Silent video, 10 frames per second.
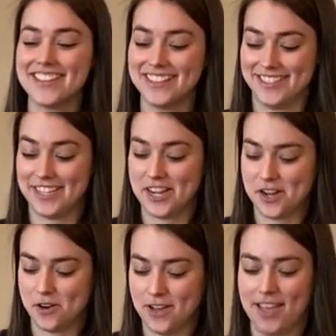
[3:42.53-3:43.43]

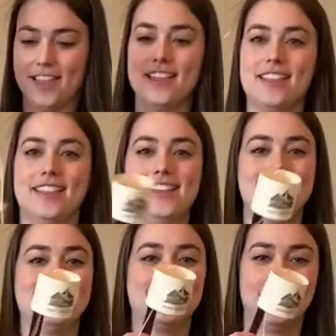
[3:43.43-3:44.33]
so
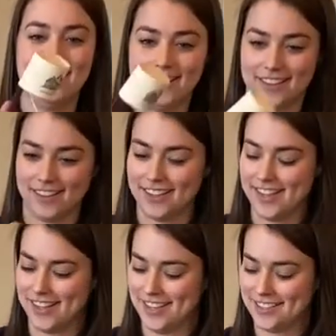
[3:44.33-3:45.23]
this
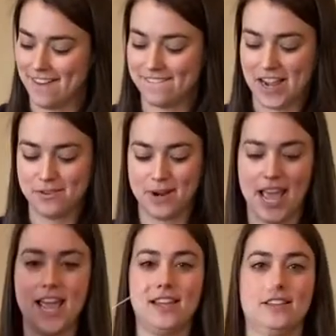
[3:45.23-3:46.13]
is a fun
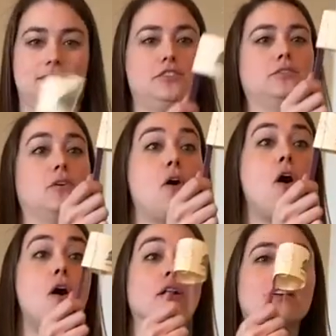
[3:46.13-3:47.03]
way to,
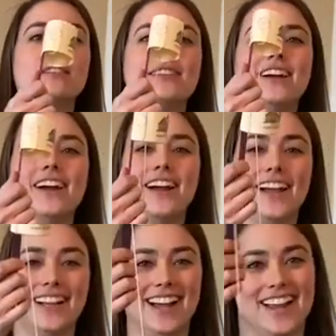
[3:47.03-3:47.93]
oh, there,
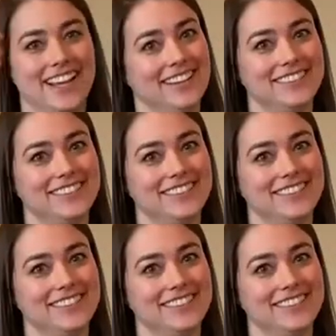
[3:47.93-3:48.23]
I got it.